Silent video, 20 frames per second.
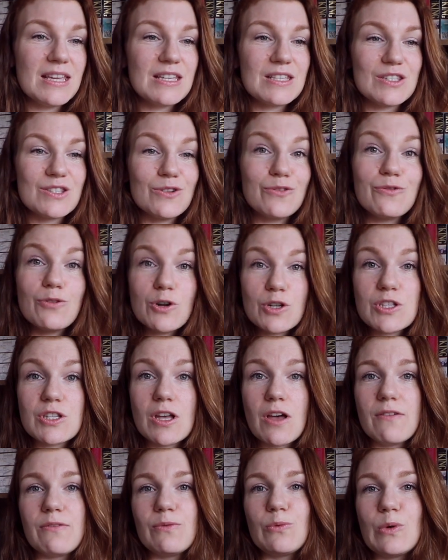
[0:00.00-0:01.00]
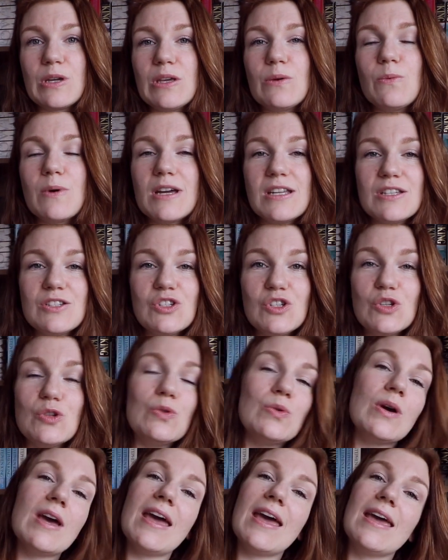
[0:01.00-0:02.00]
So first off, we went
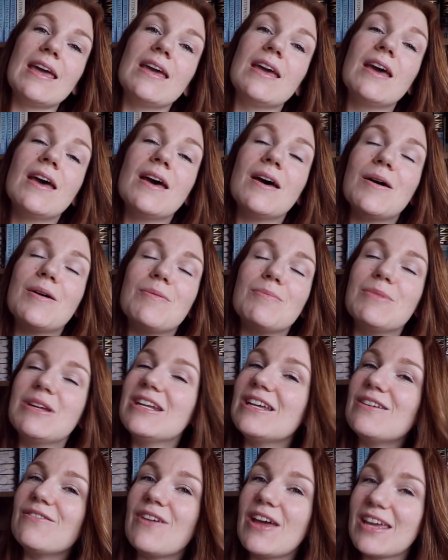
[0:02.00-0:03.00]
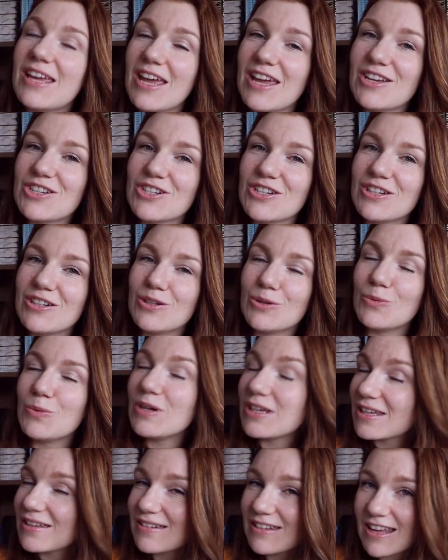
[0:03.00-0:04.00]
to a mini vacation
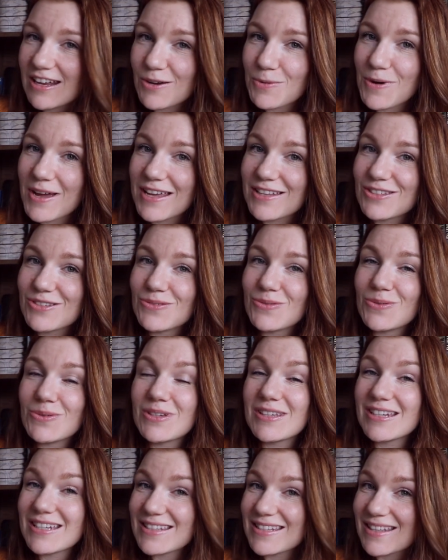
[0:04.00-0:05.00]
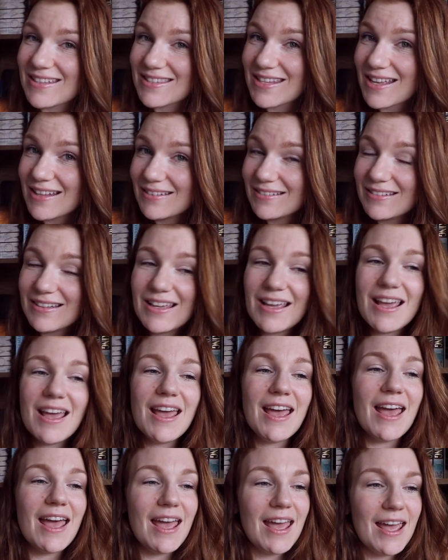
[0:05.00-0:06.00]
weekend getaway to Kristiansand,
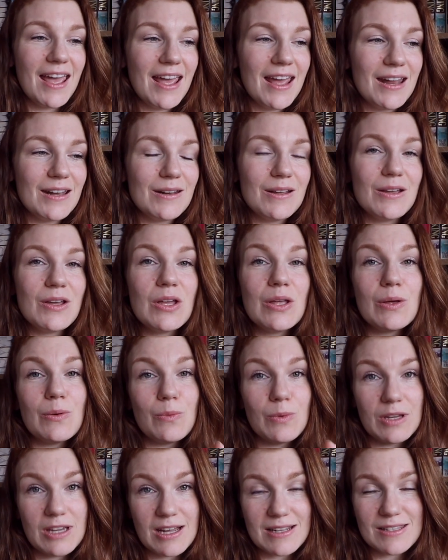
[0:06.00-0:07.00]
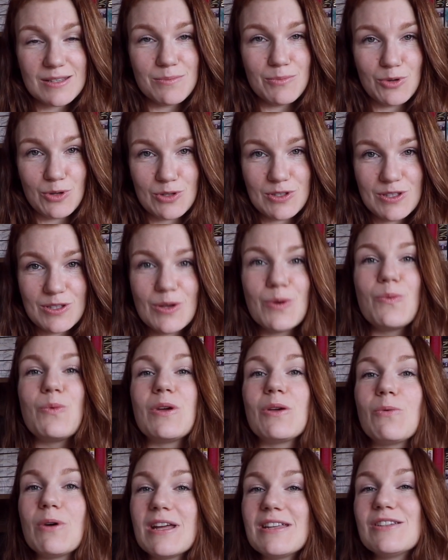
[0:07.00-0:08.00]
and we got some books.
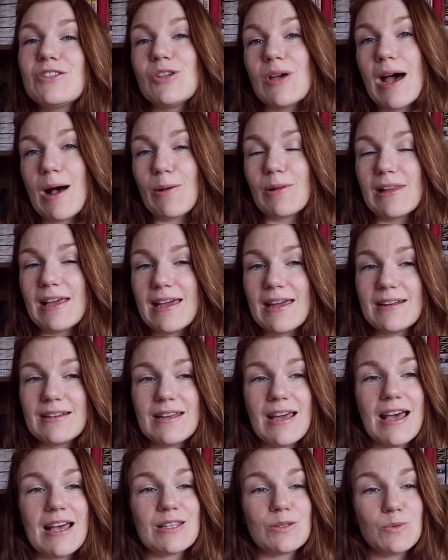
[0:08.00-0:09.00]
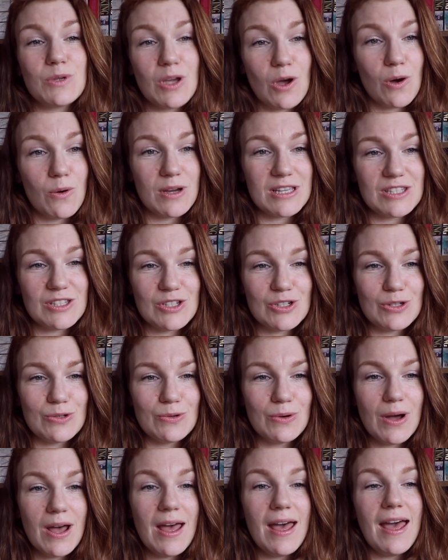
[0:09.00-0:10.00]
We went to Outland, as we always do,